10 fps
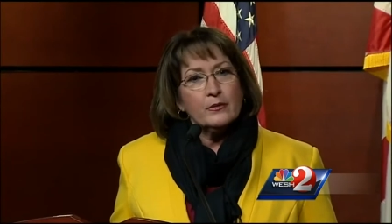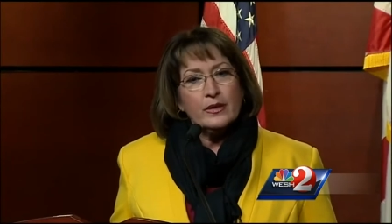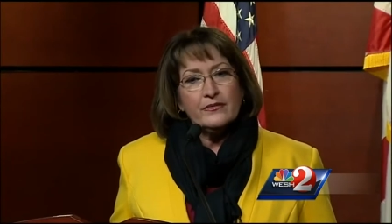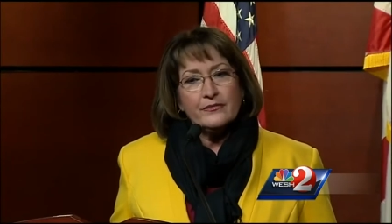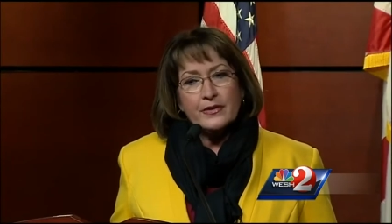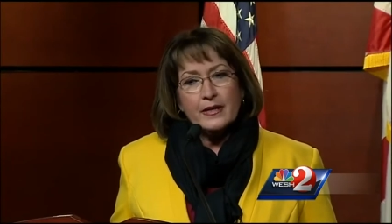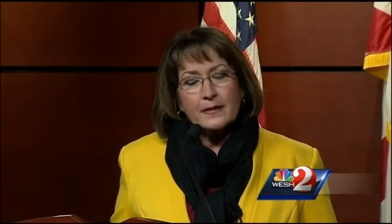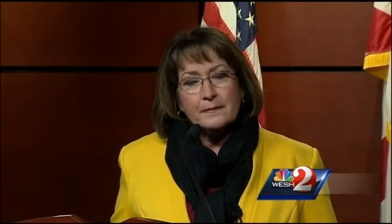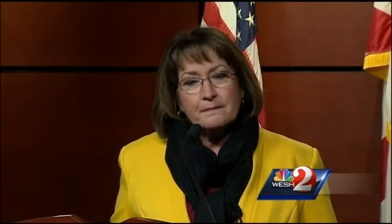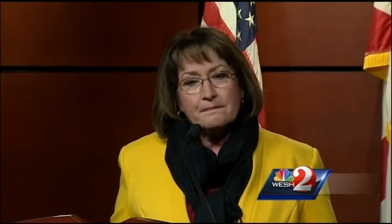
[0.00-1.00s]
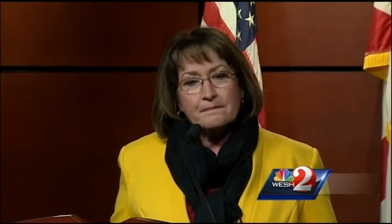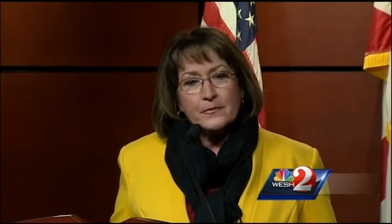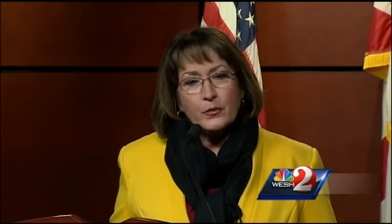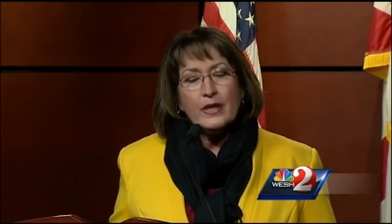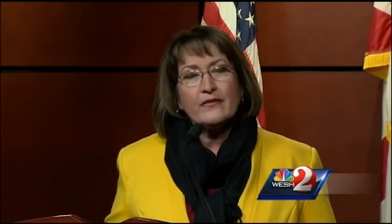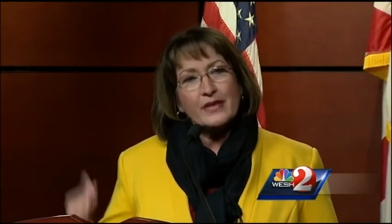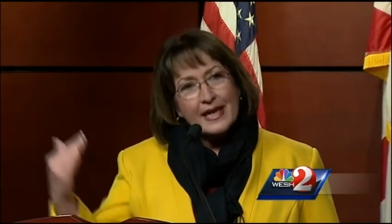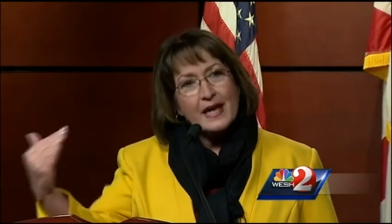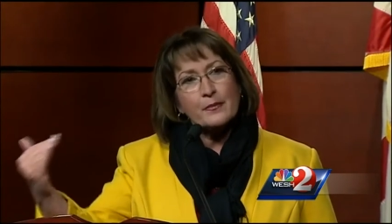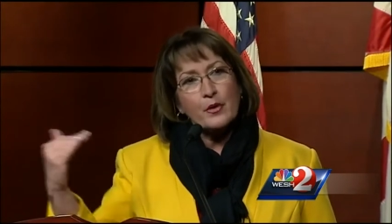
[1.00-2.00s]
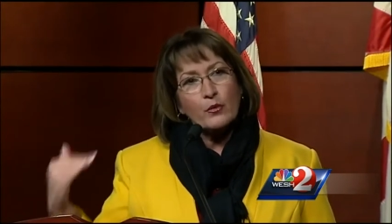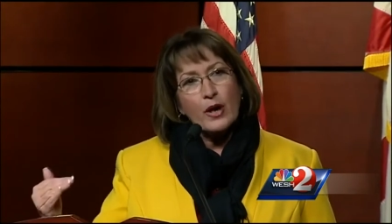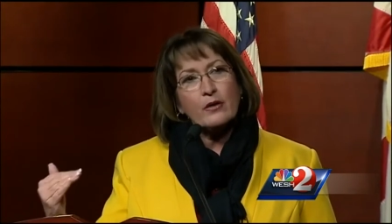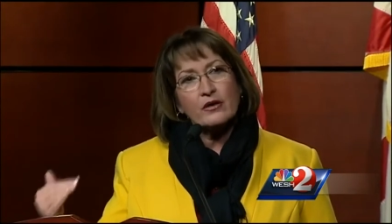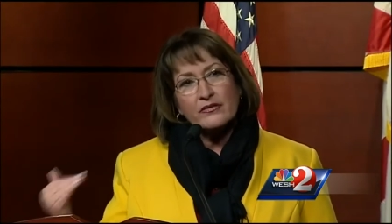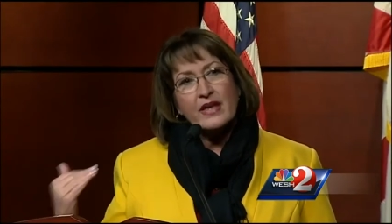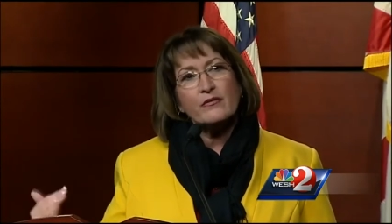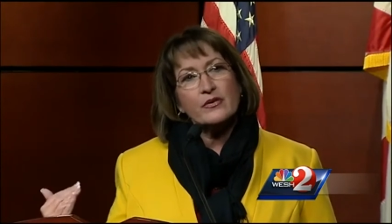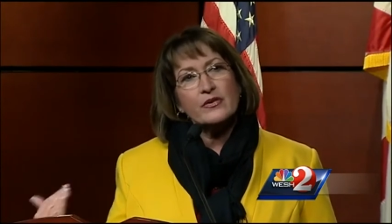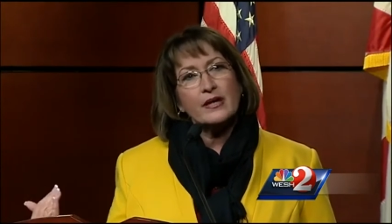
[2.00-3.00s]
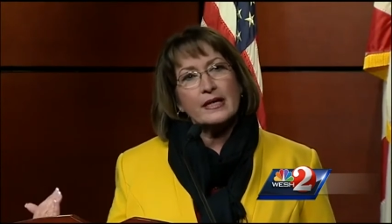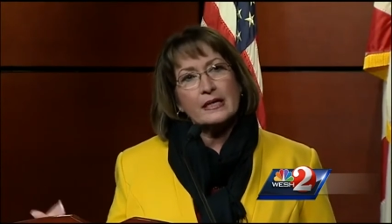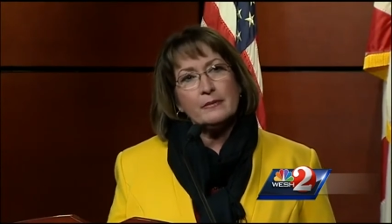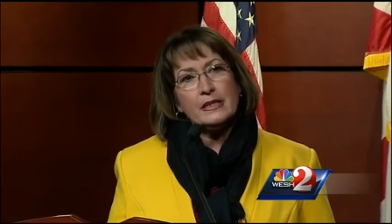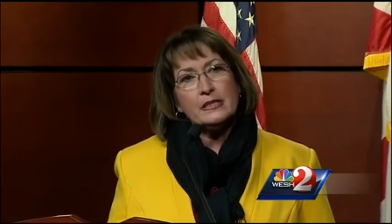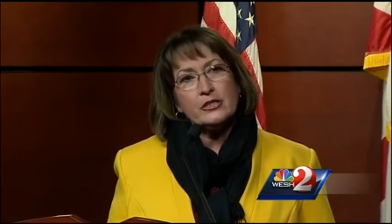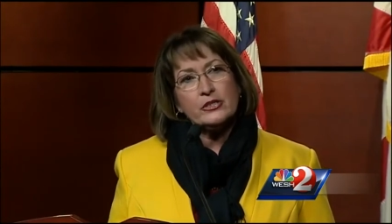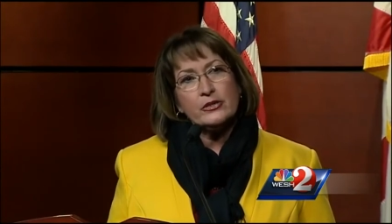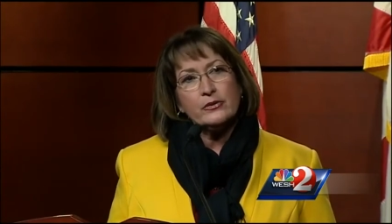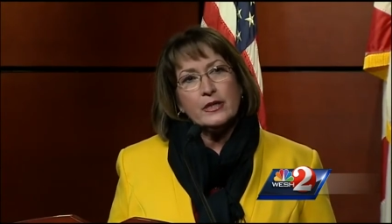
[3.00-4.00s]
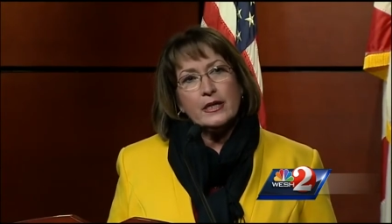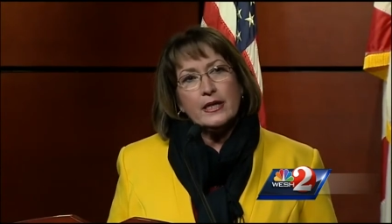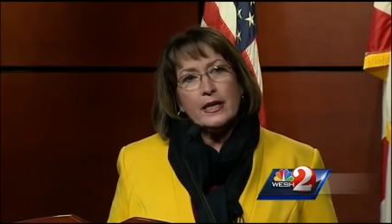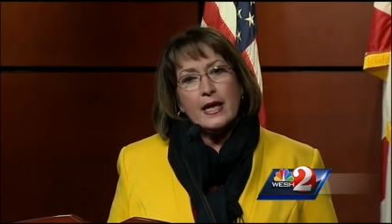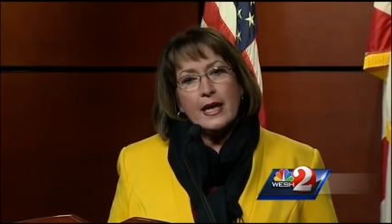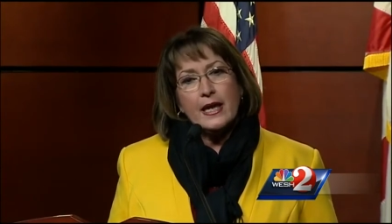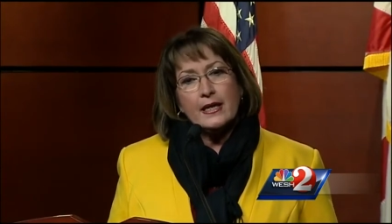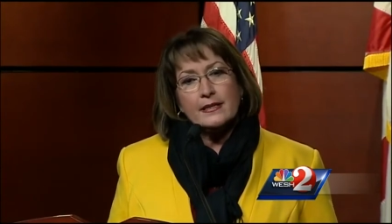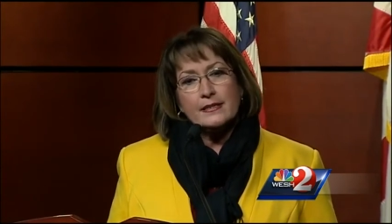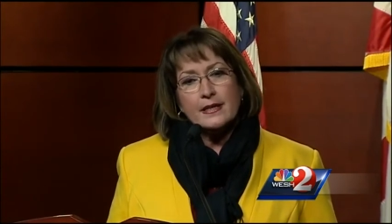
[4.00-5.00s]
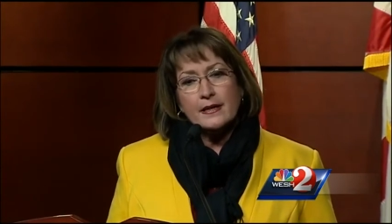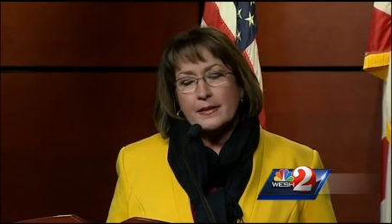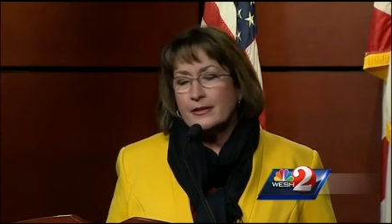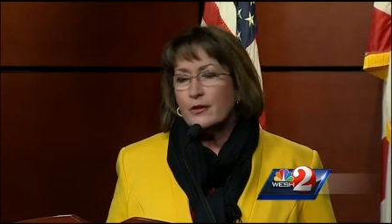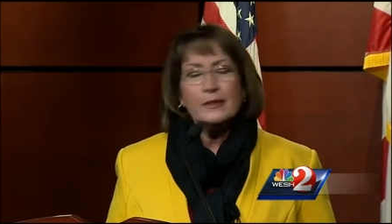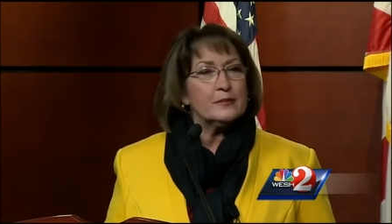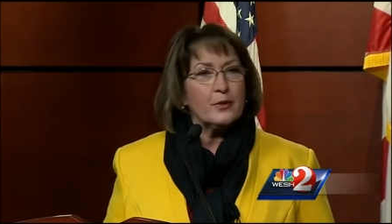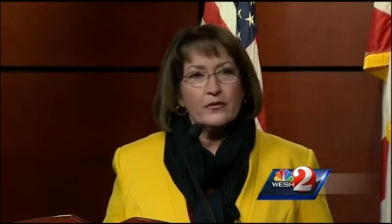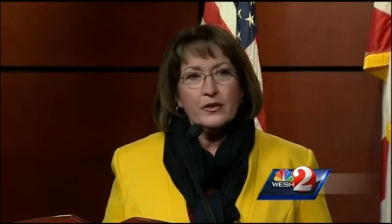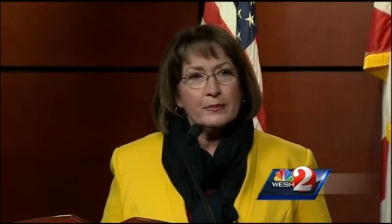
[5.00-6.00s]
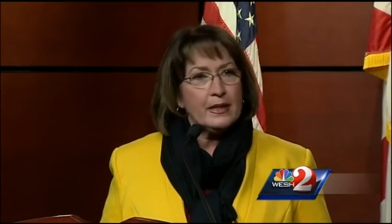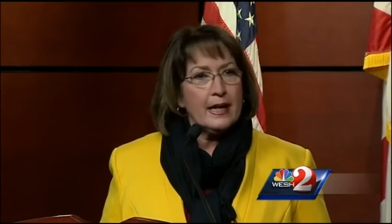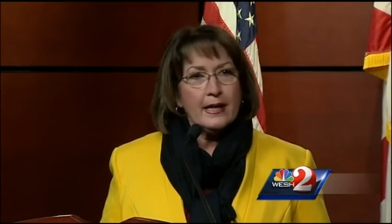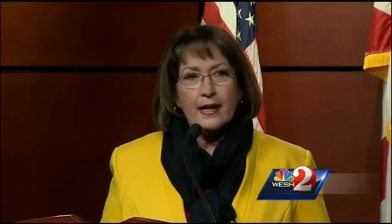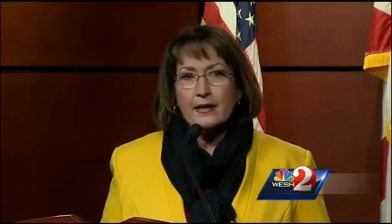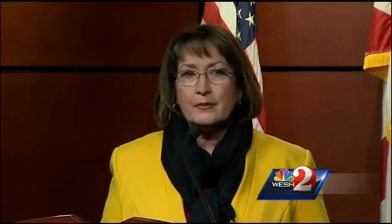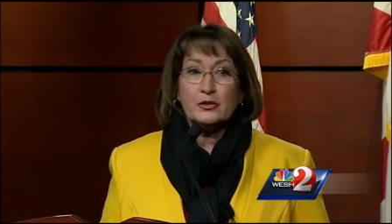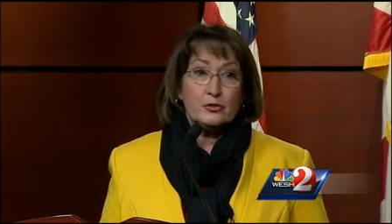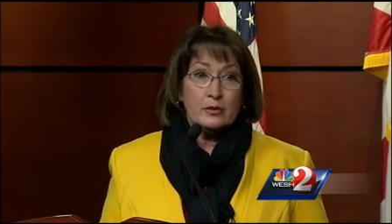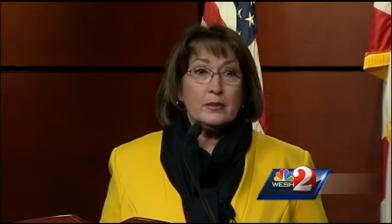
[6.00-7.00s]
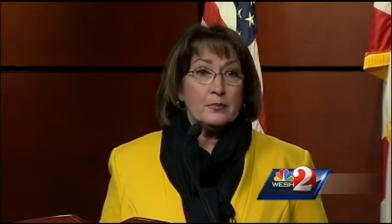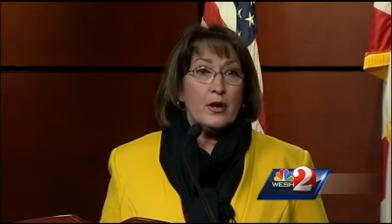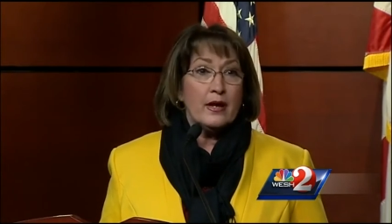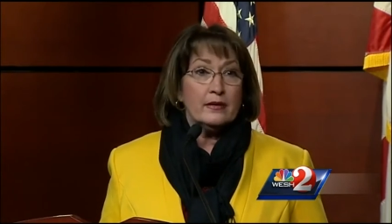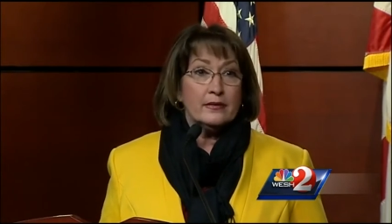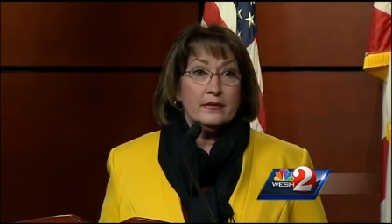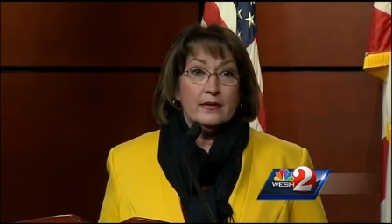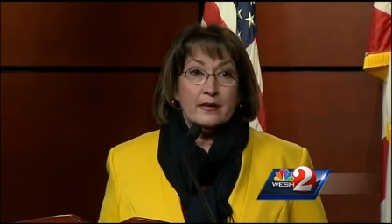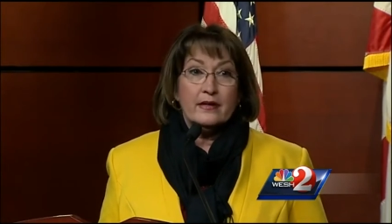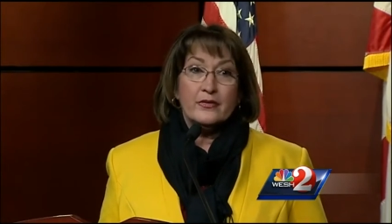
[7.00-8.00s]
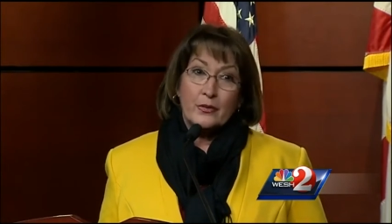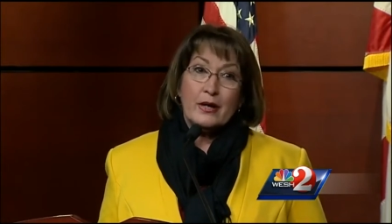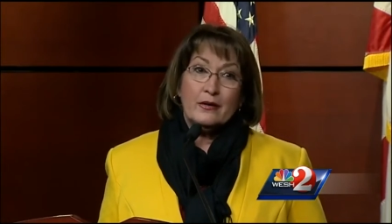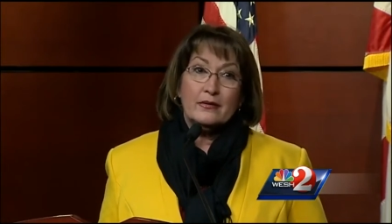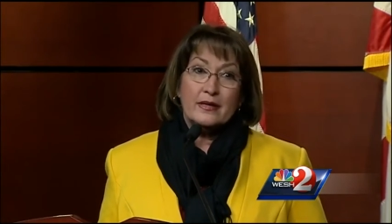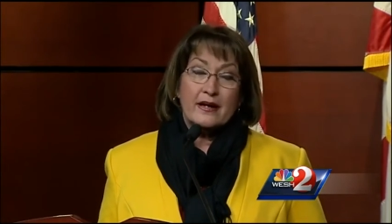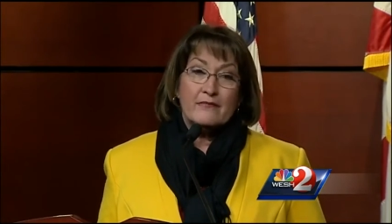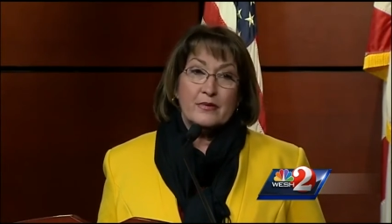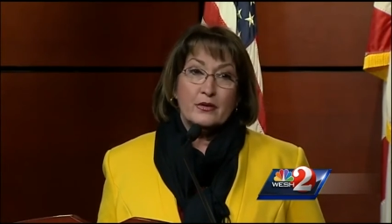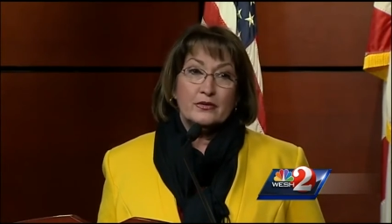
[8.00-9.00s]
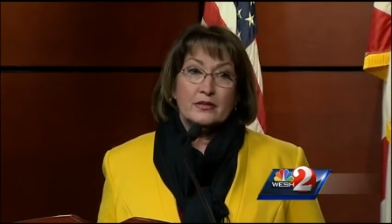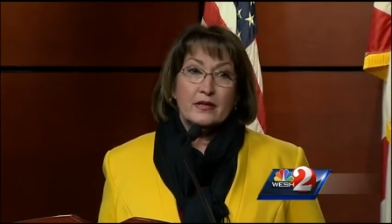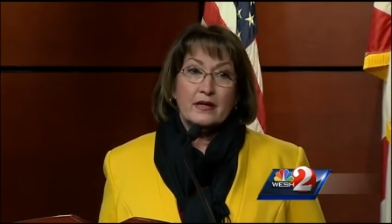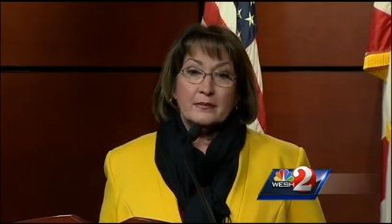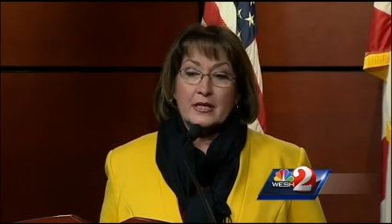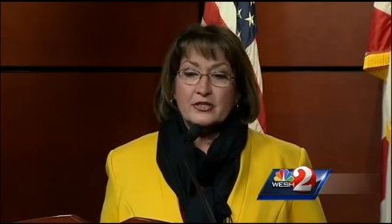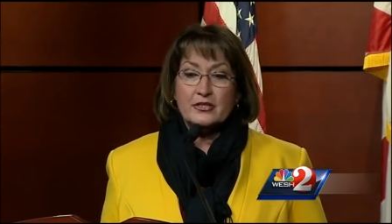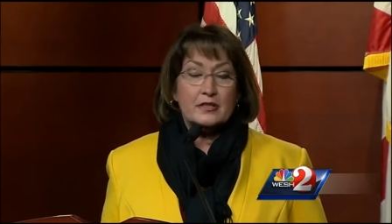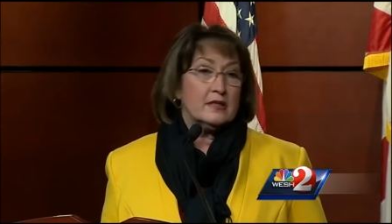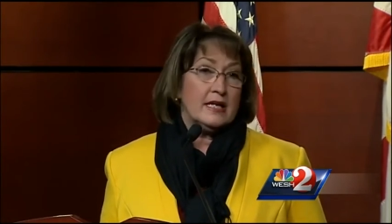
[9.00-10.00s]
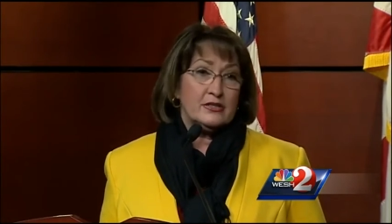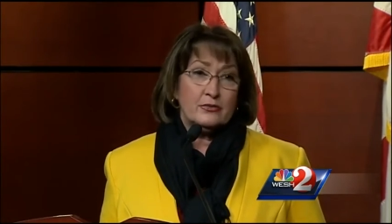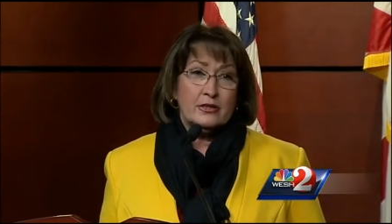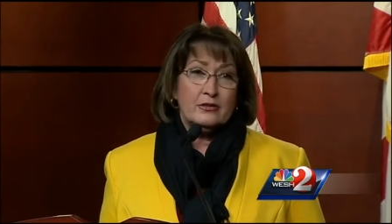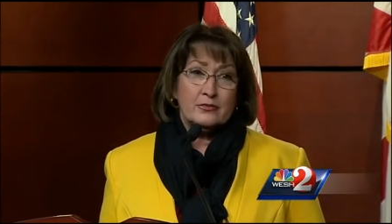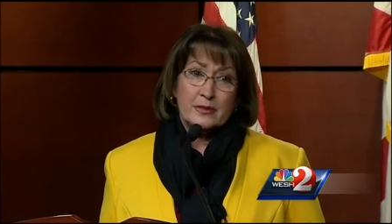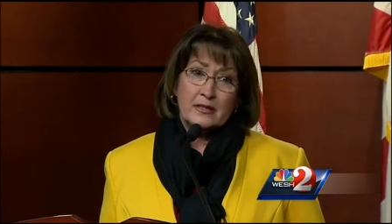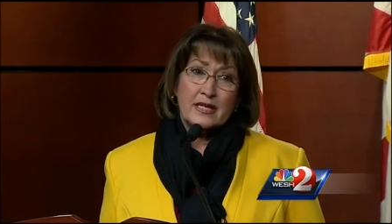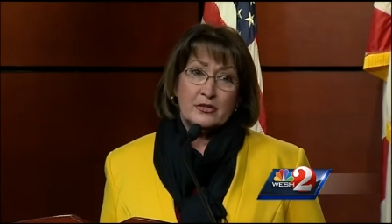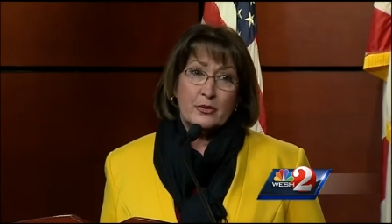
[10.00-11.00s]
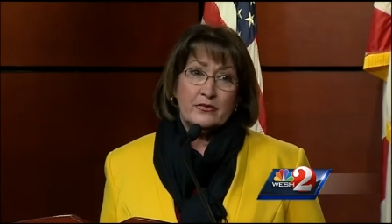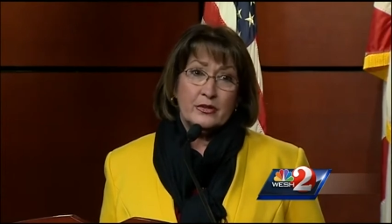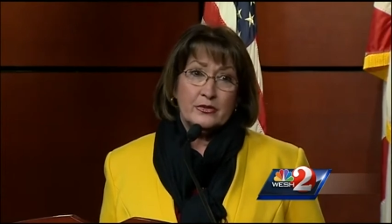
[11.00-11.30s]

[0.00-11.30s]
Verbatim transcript: We've um, we have kept a record of everything I committed to do, and uh, nobody's perfect, but I, I, am extremely proud of the record that I built, um, not just in the last three years, but the last 12